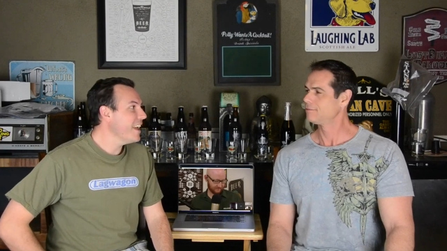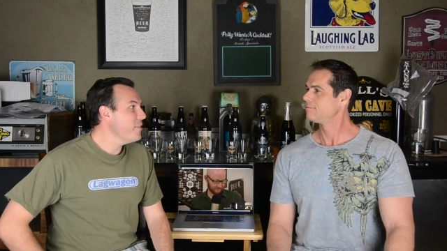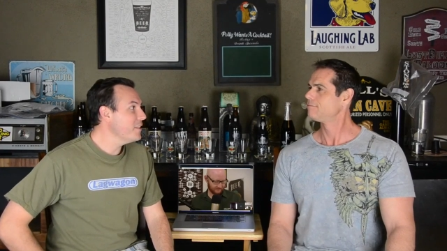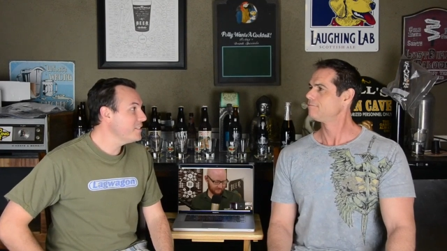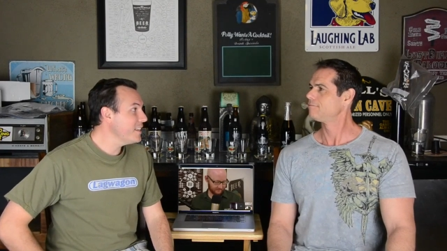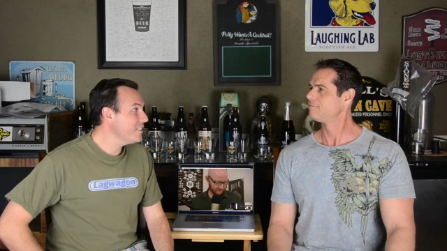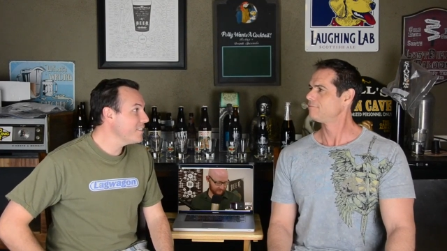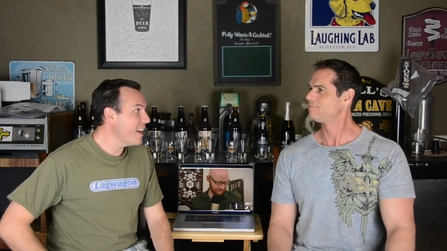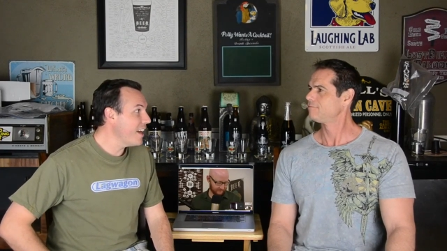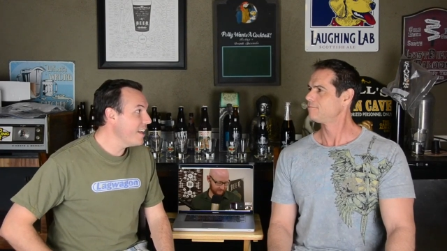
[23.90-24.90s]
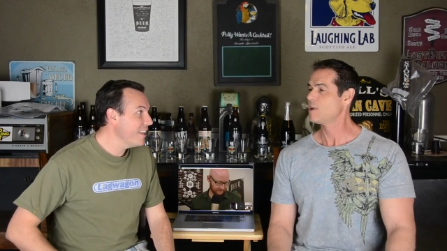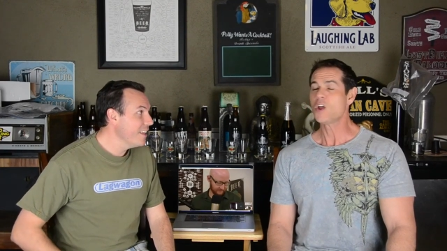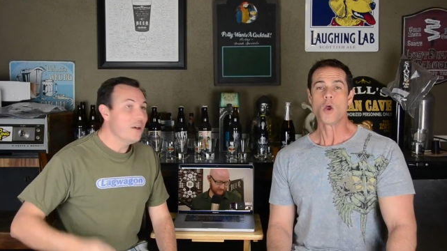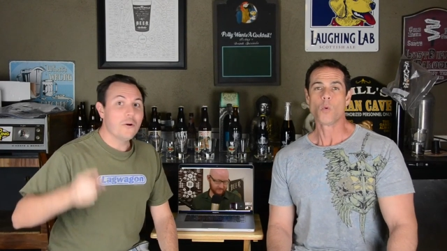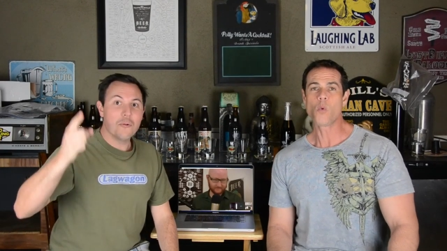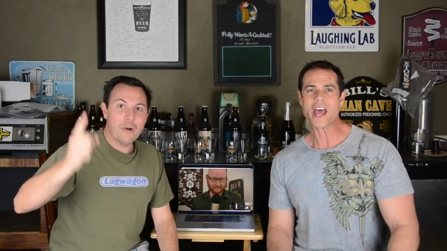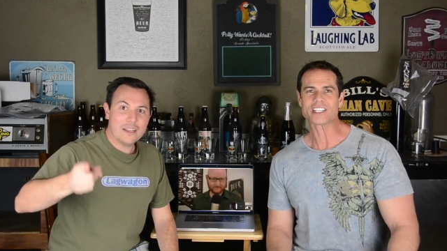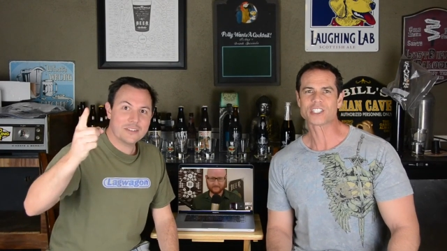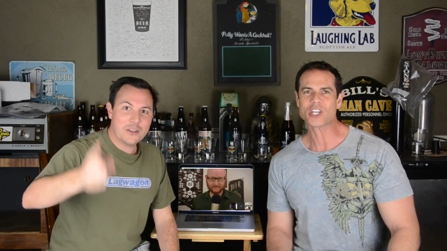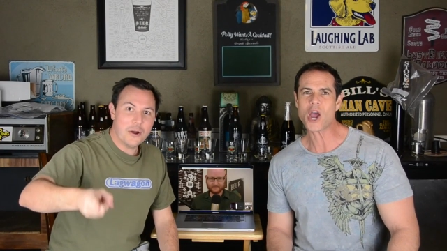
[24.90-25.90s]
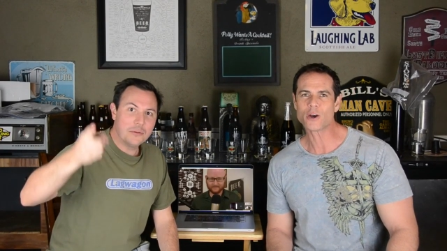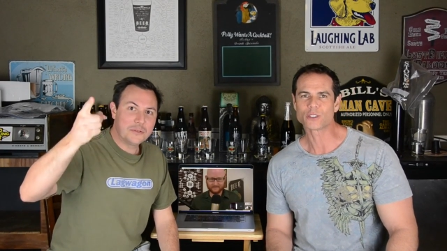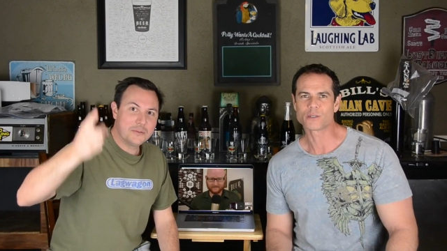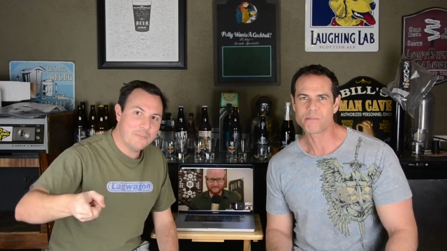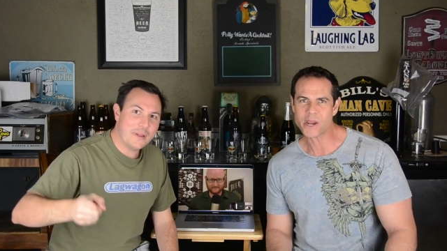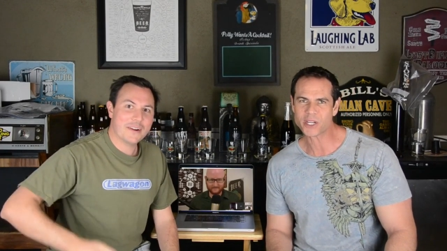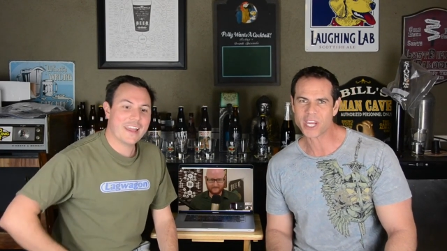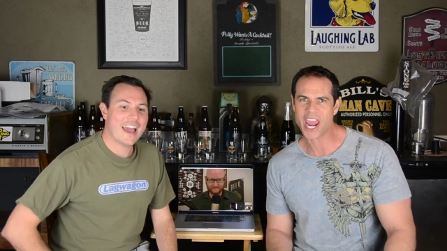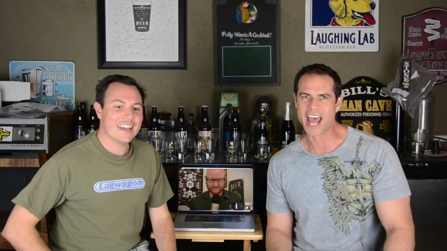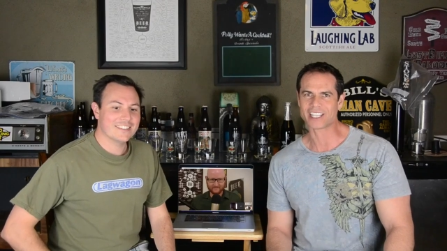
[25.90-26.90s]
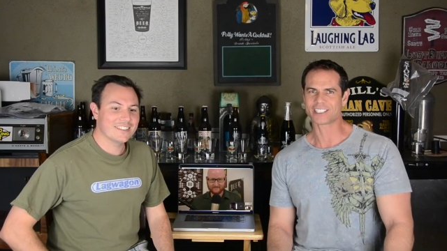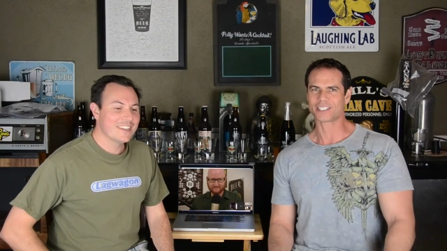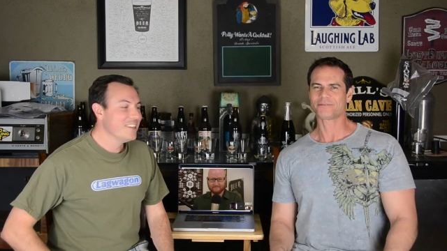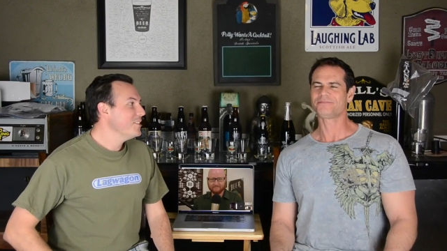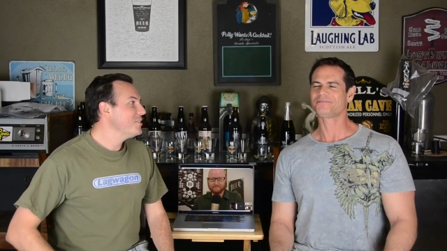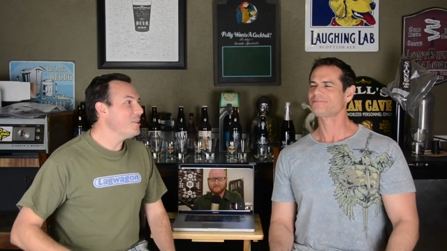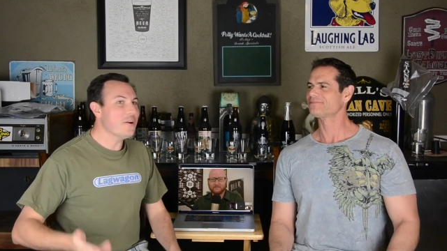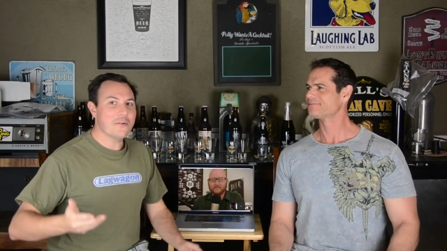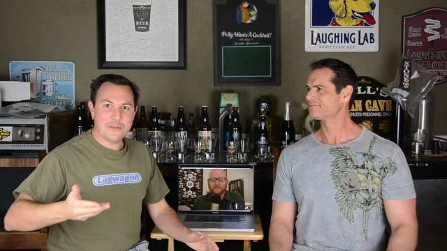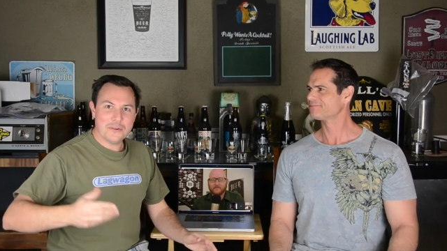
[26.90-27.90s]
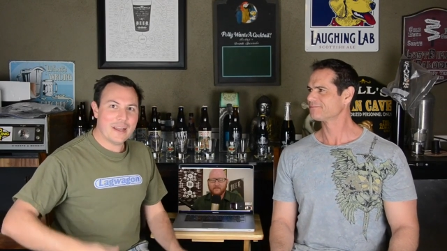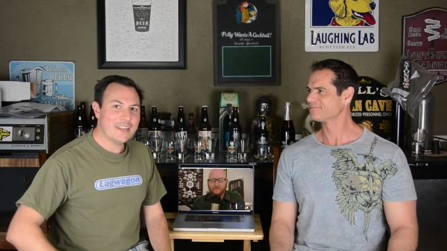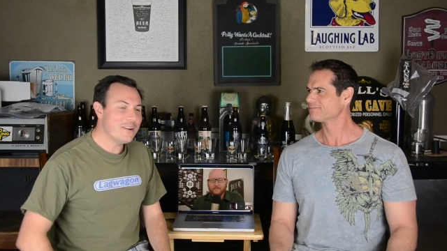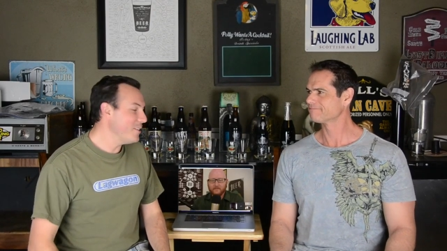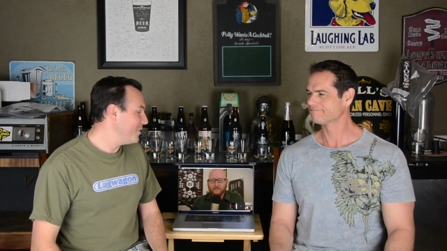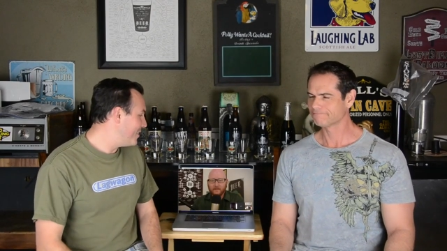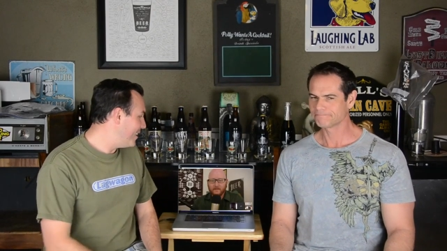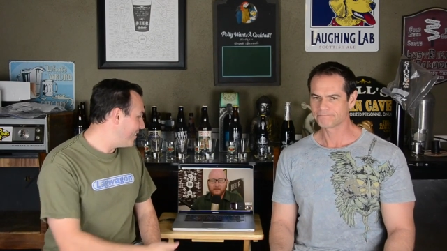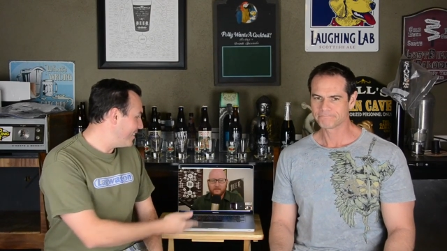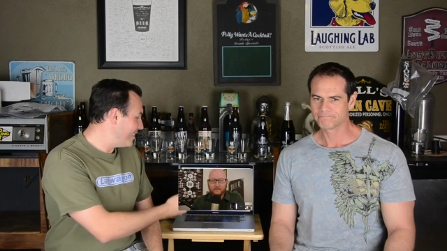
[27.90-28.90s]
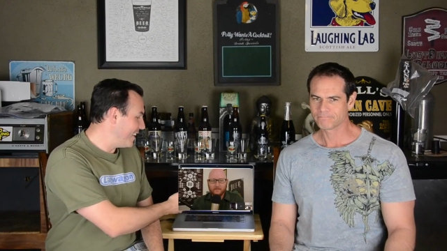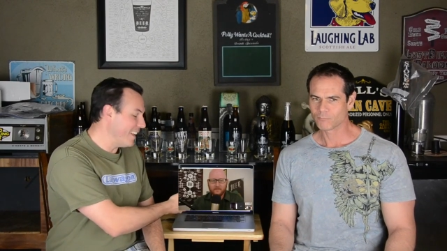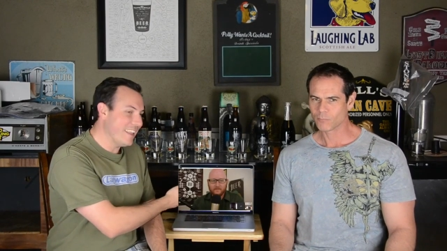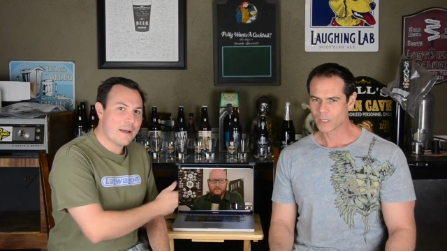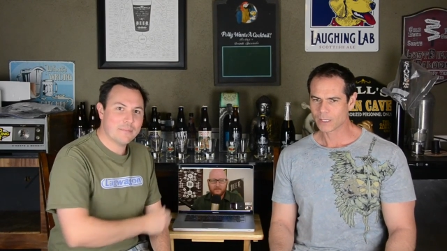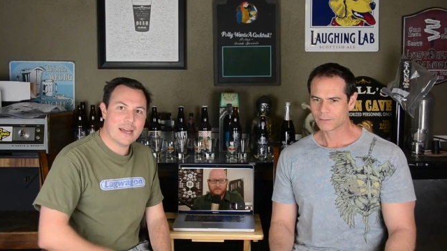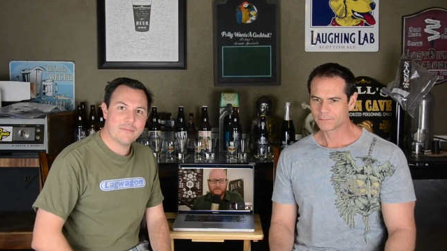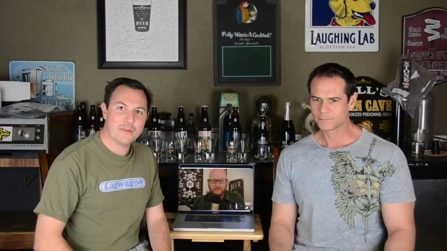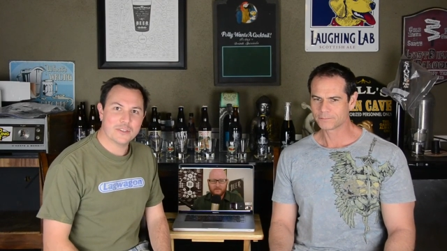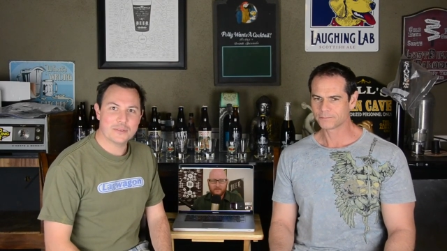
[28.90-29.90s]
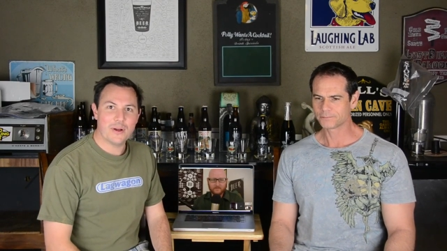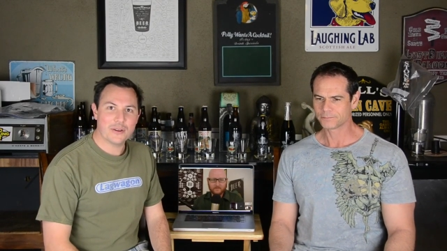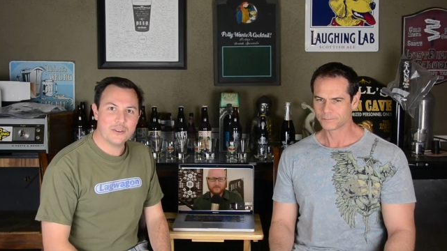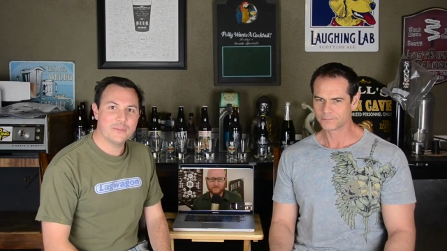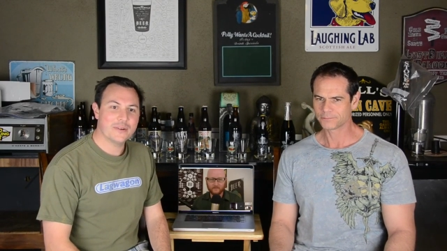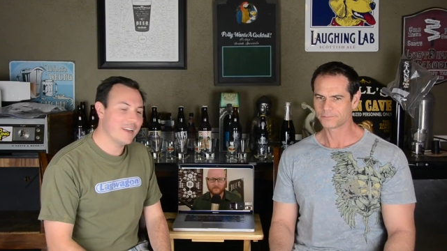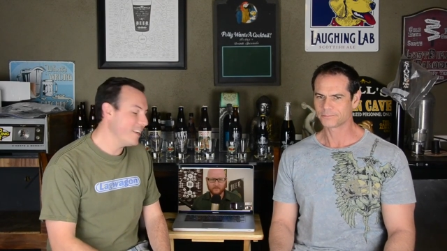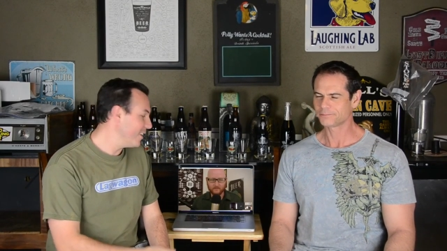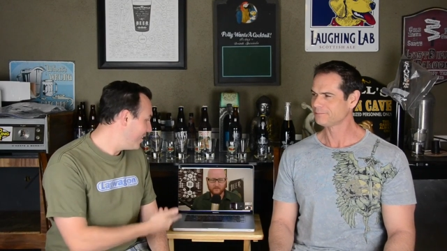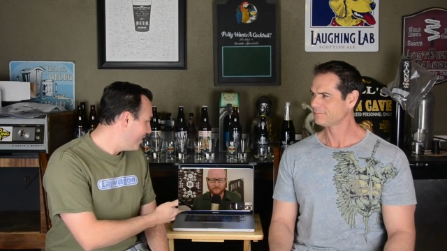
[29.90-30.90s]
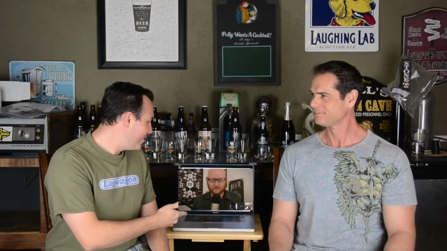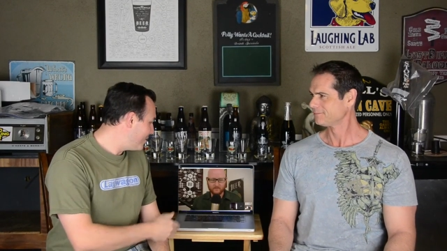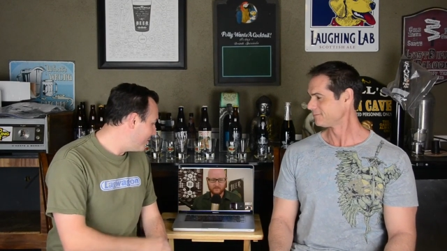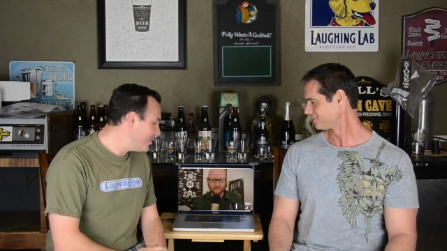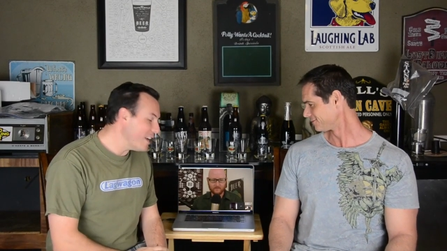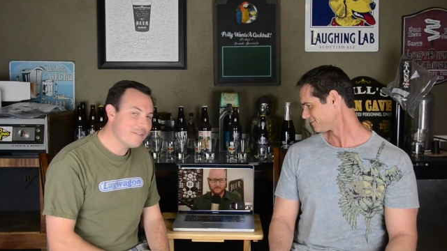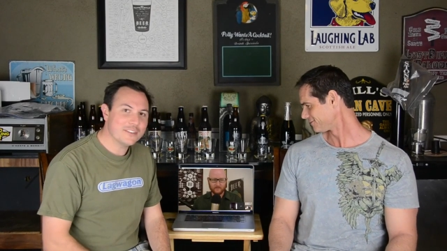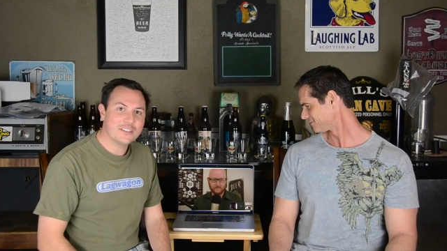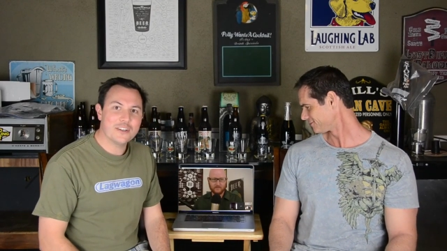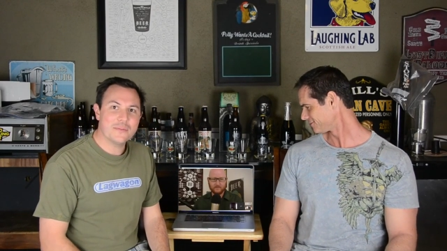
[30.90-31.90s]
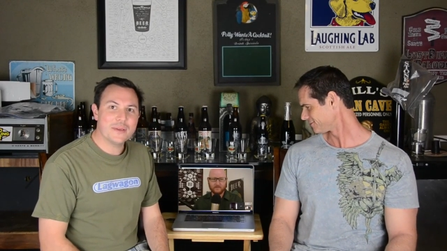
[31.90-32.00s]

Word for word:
Speaker 1: And this is the West, Coast, Beercast. So, you might notice there is a, a, laptop with a small human right here. So, Jeff is going